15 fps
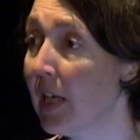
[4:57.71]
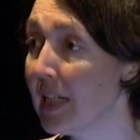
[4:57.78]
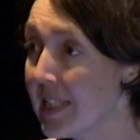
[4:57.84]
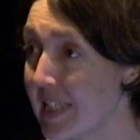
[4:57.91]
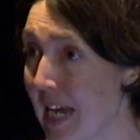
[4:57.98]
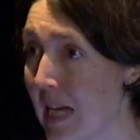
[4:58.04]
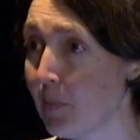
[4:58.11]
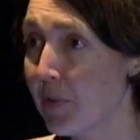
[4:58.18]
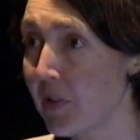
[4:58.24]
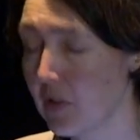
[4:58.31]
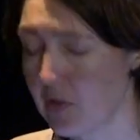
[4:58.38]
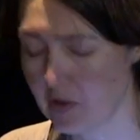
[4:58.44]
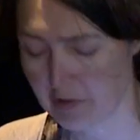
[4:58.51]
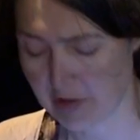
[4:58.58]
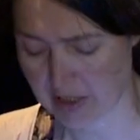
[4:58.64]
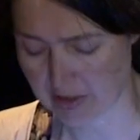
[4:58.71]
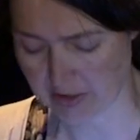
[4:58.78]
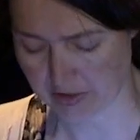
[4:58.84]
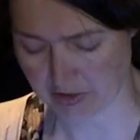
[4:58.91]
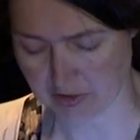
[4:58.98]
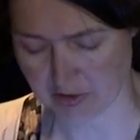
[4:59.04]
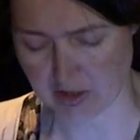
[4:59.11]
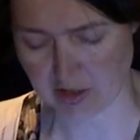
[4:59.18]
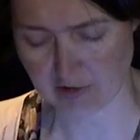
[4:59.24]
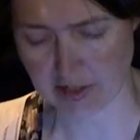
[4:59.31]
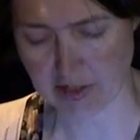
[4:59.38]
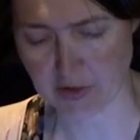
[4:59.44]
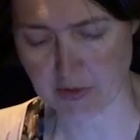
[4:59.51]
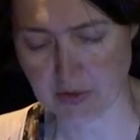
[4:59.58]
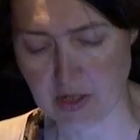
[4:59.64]
adapted NERICA to Sierra
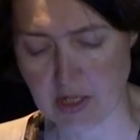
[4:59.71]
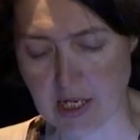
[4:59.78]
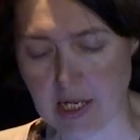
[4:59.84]
Leone,